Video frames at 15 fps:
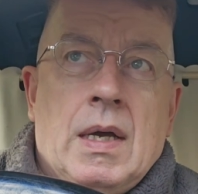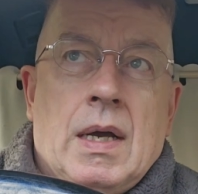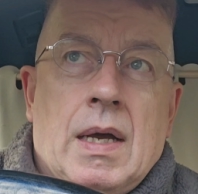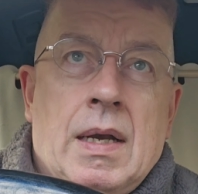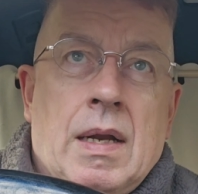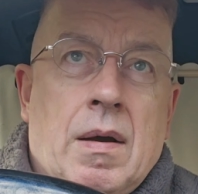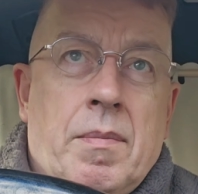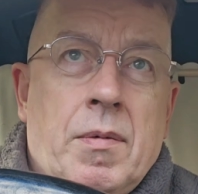
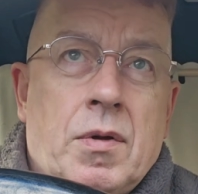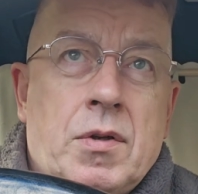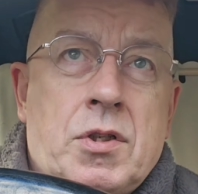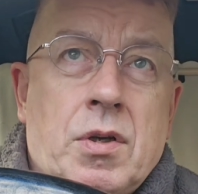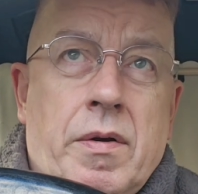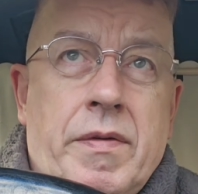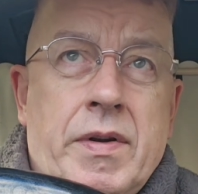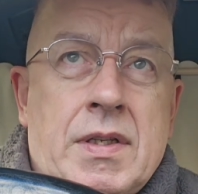And I'm not
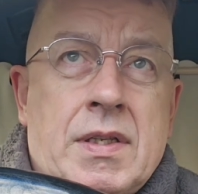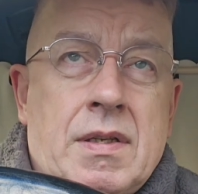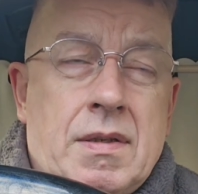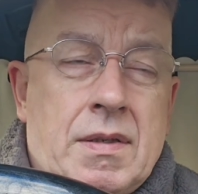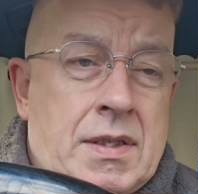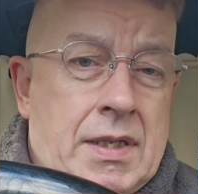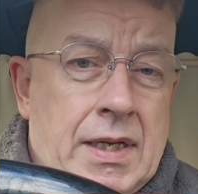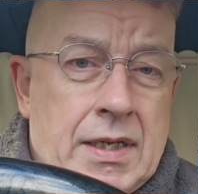sure if it's
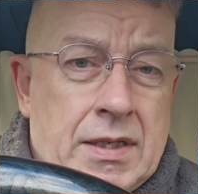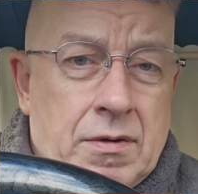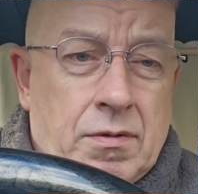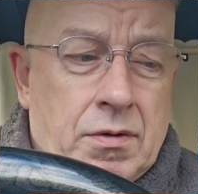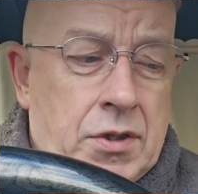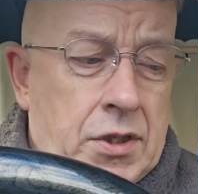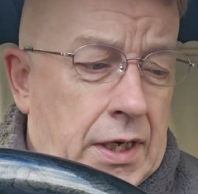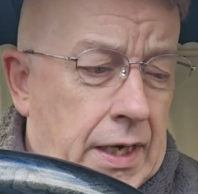
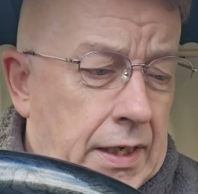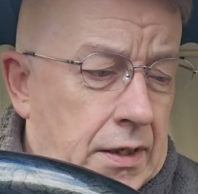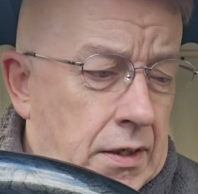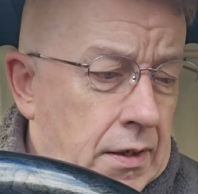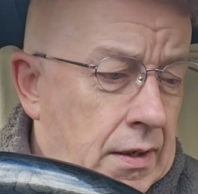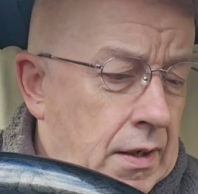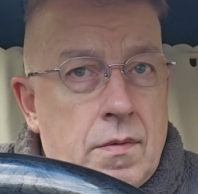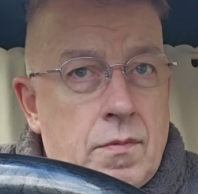seasonal
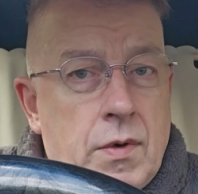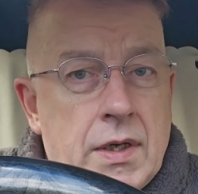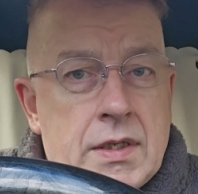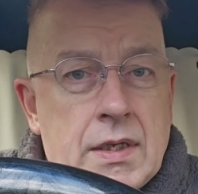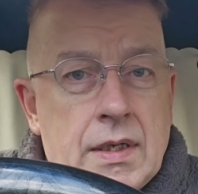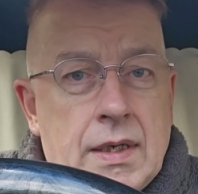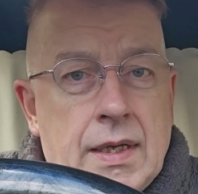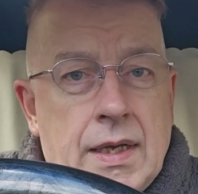change.
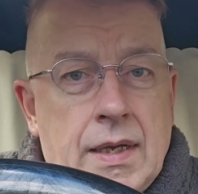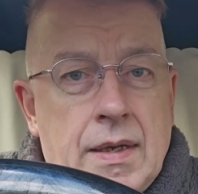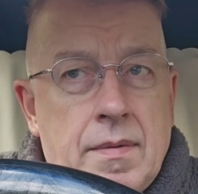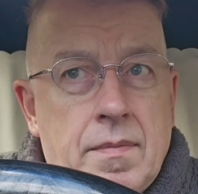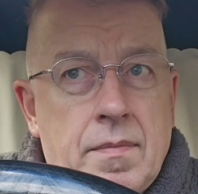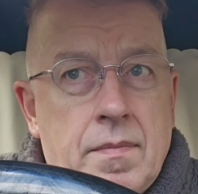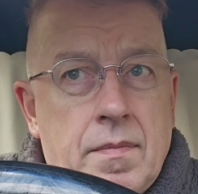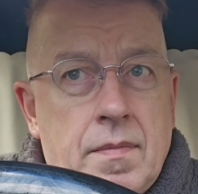Recently,
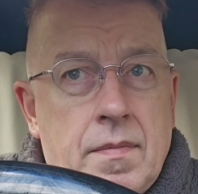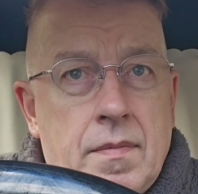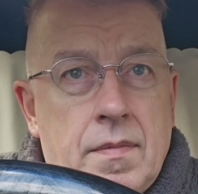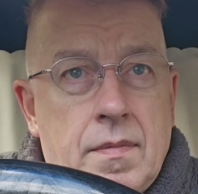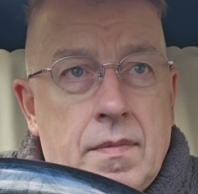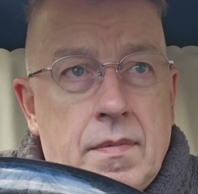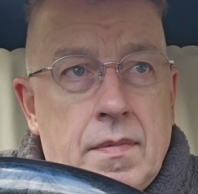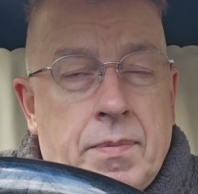
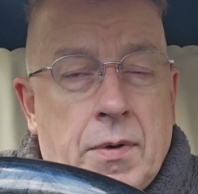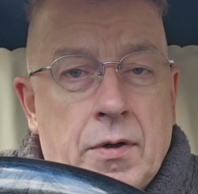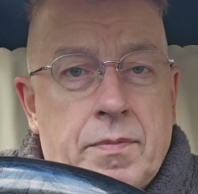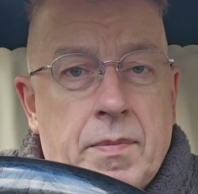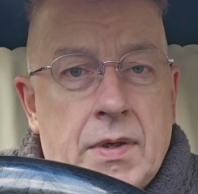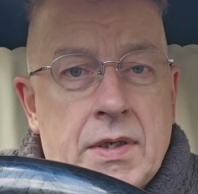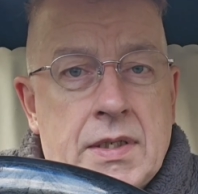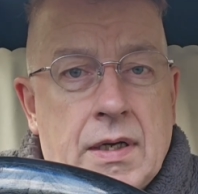
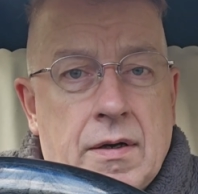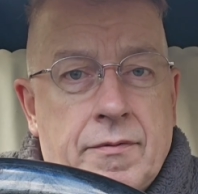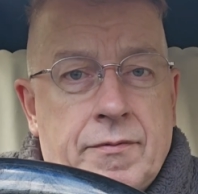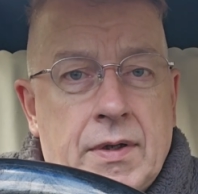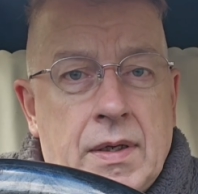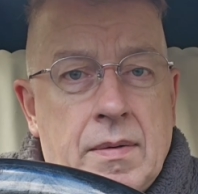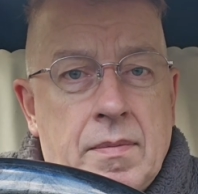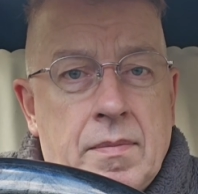both myself
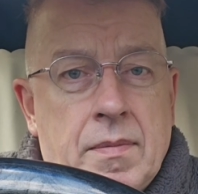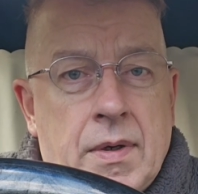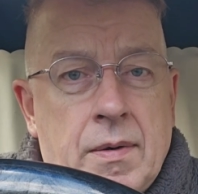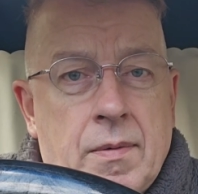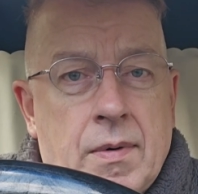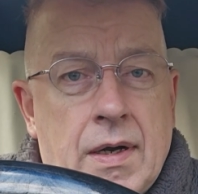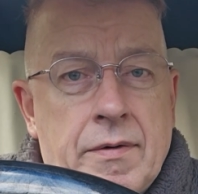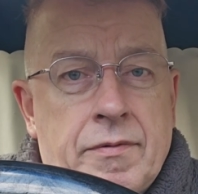and my
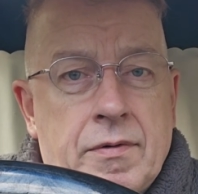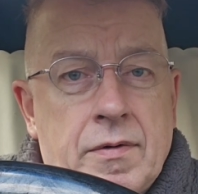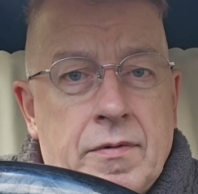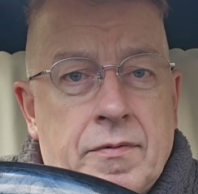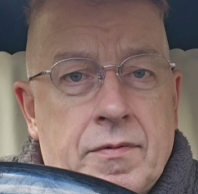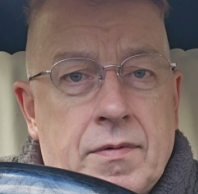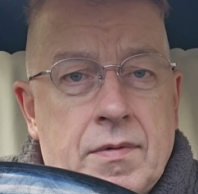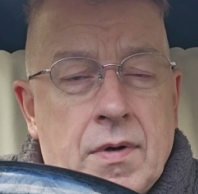wife
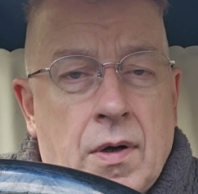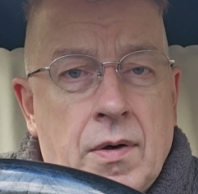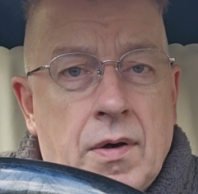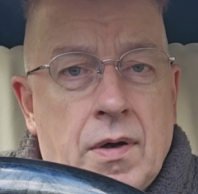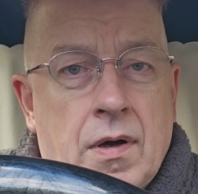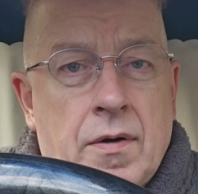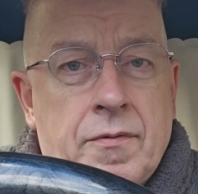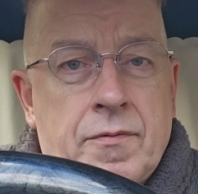have
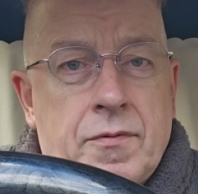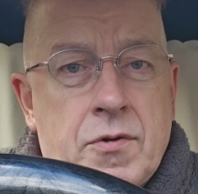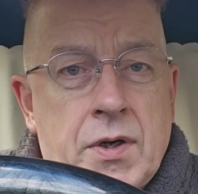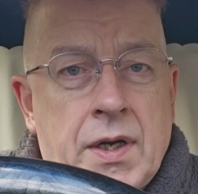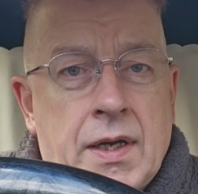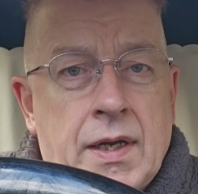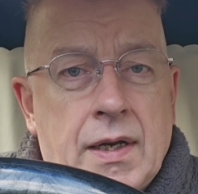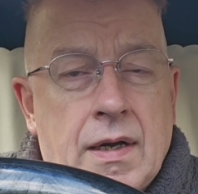gone off
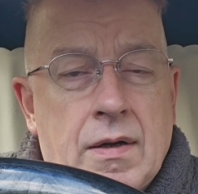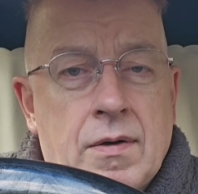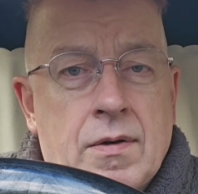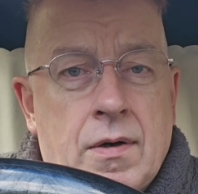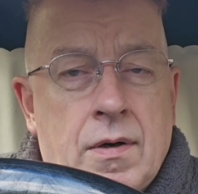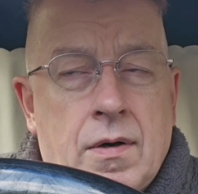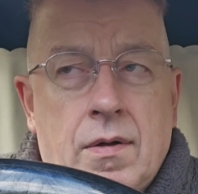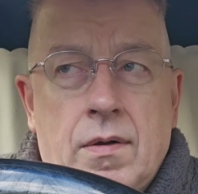drinking
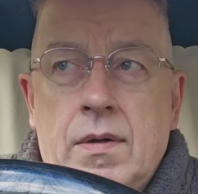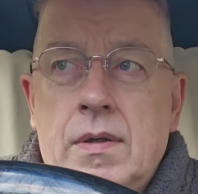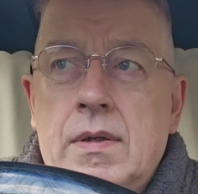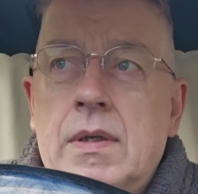alcohol,